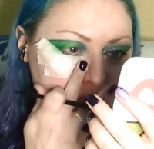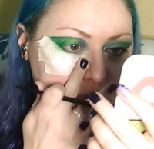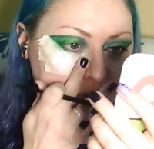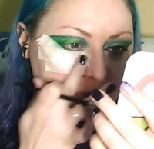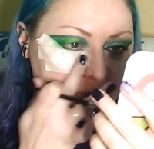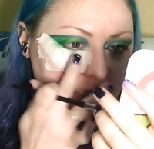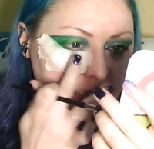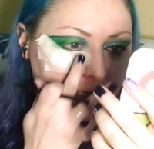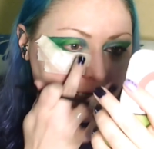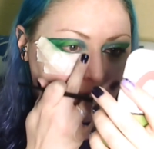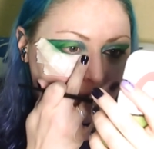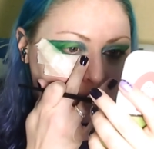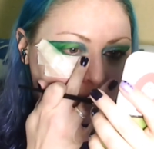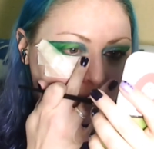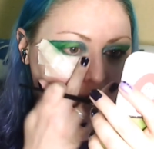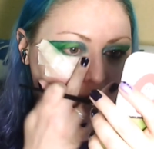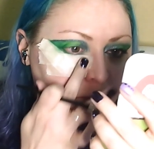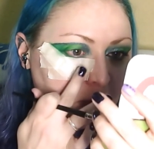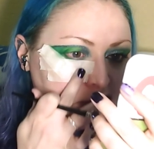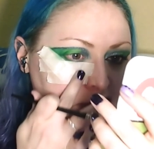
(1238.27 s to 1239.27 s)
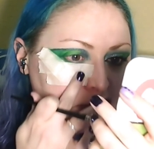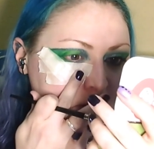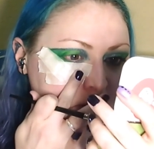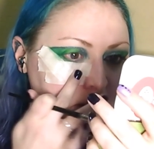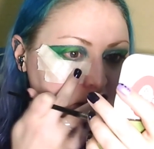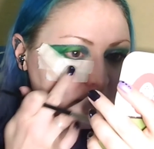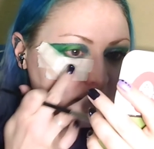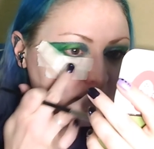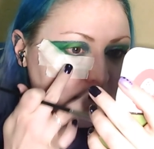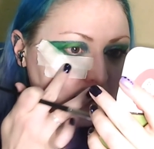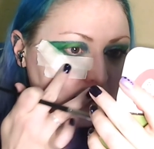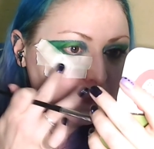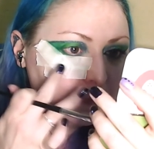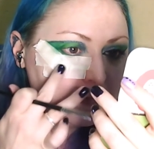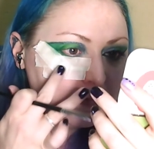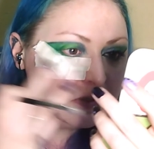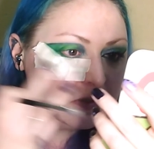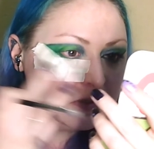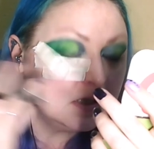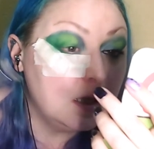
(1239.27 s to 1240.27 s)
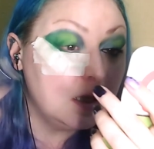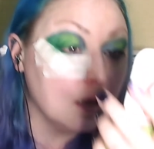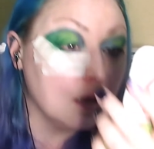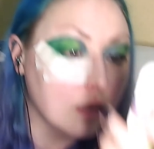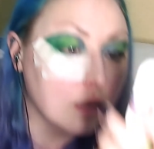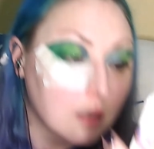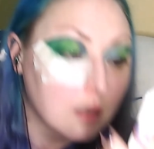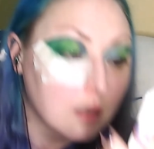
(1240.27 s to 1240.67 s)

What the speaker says: stick, masking tape, stick.